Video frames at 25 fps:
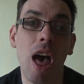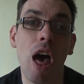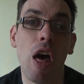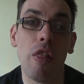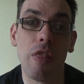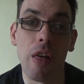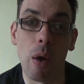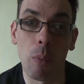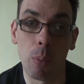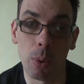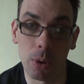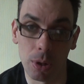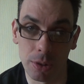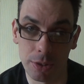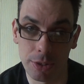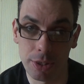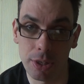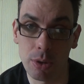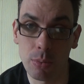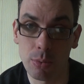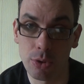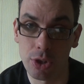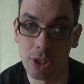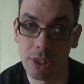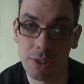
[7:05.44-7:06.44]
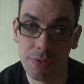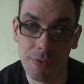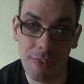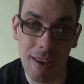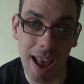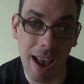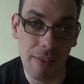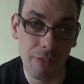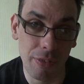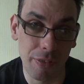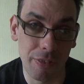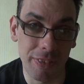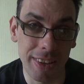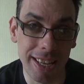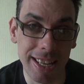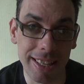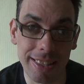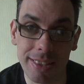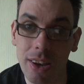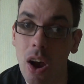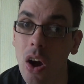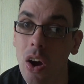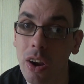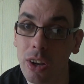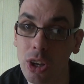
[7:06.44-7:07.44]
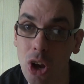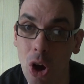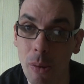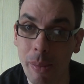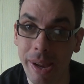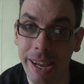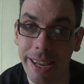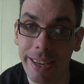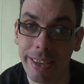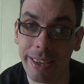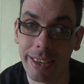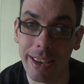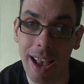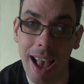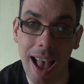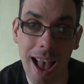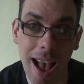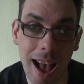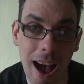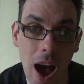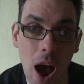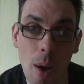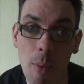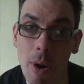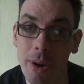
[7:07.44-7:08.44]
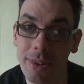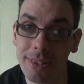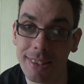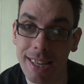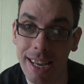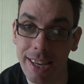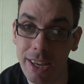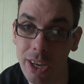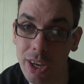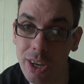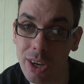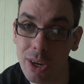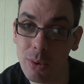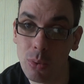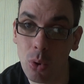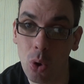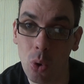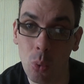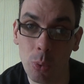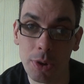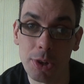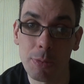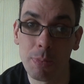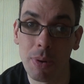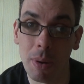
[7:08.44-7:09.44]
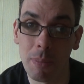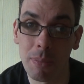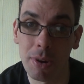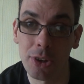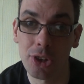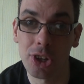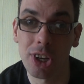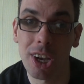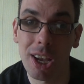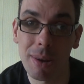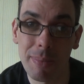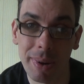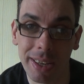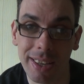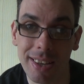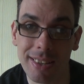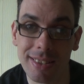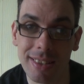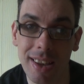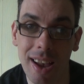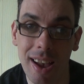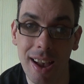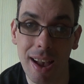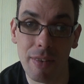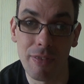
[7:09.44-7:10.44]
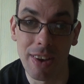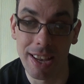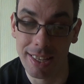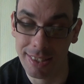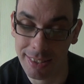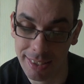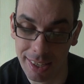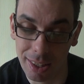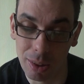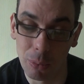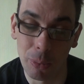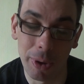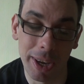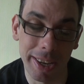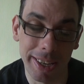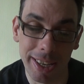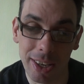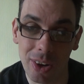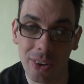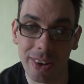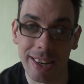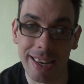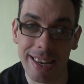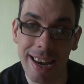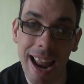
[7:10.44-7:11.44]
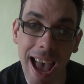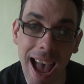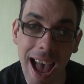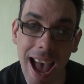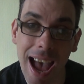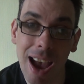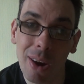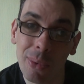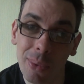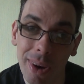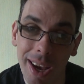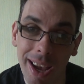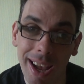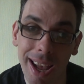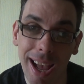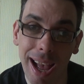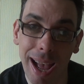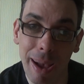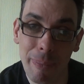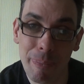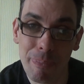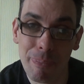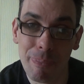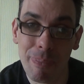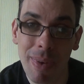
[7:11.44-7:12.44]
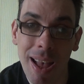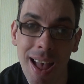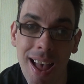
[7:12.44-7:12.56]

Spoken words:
that will do just that, the entire comic. I won't say who or which publisher, because they're still working on it now.